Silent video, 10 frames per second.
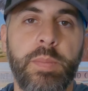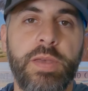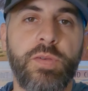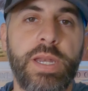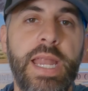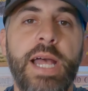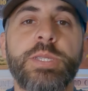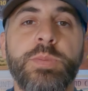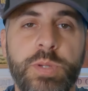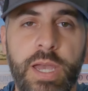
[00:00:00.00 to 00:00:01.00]
If you're not
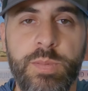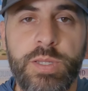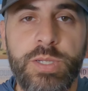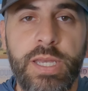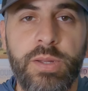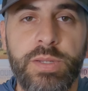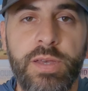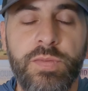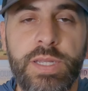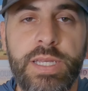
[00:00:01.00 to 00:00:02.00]
subscribed to the channel,
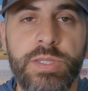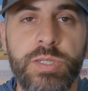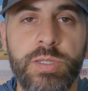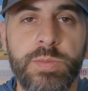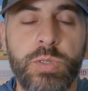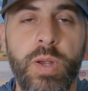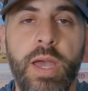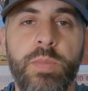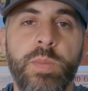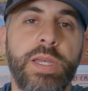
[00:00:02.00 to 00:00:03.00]
definitely consider
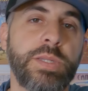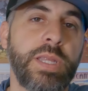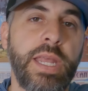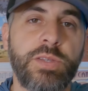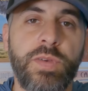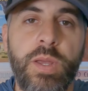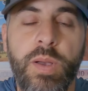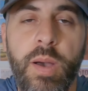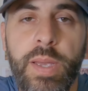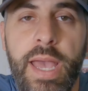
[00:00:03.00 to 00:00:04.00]
subscribing, because the next video
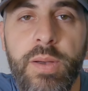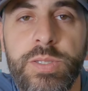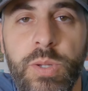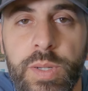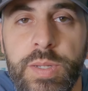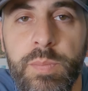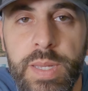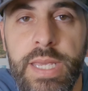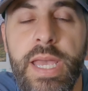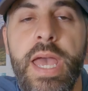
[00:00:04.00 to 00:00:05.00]
coming out is going to
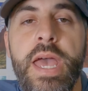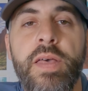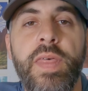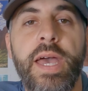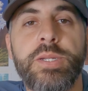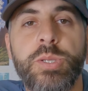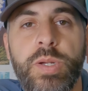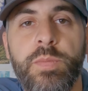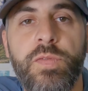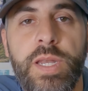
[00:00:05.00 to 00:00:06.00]
be that
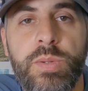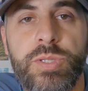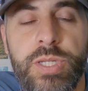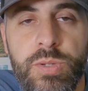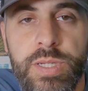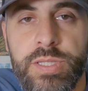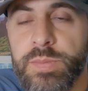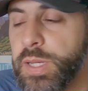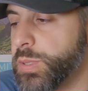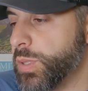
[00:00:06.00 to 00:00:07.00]
trip video series. I'm
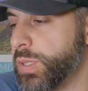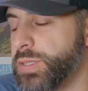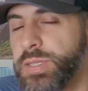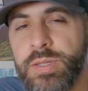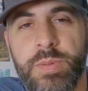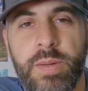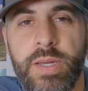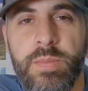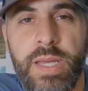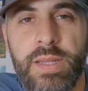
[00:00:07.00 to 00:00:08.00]
not sure, it's probably
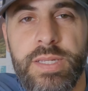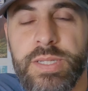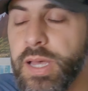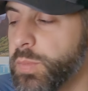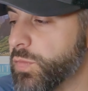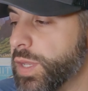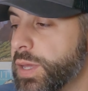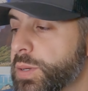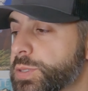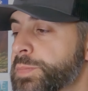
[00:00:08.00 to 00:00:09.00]
going to be at least a couple
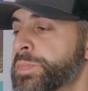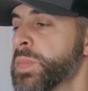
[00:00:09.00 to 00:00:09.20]
videos.